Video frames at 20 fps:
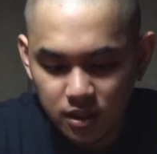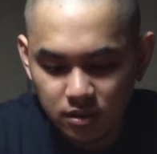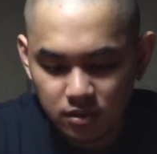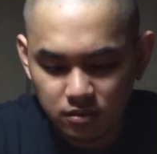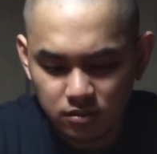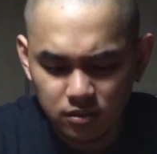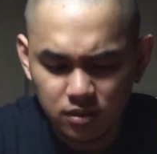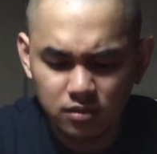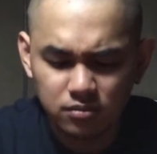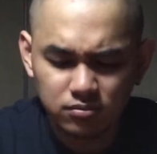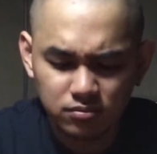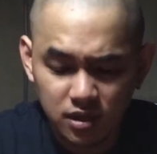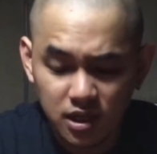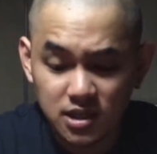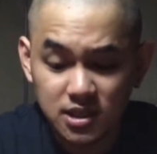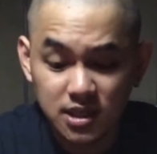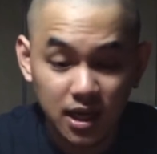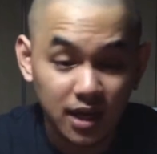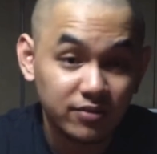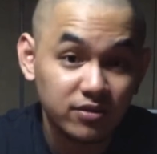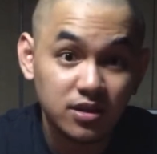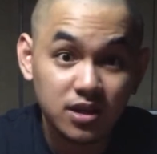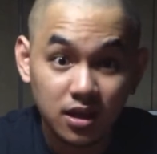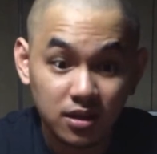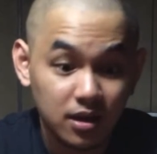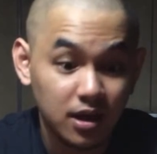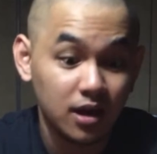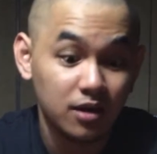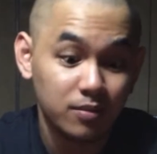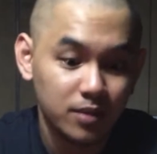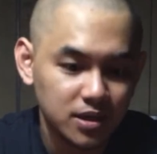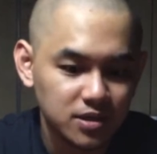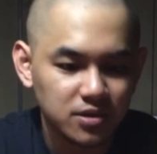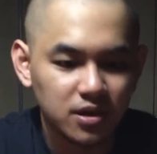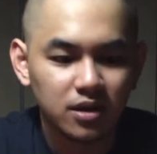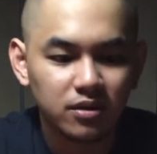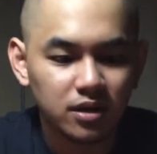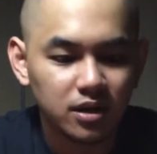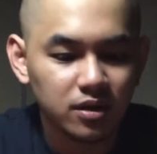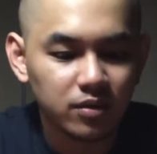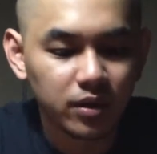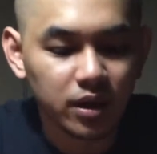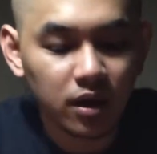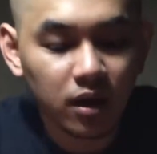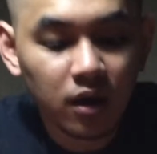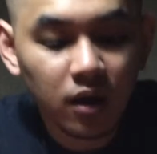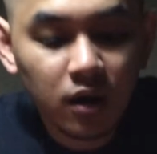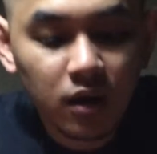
Now, well, guess I have to take the atomizer out anyway.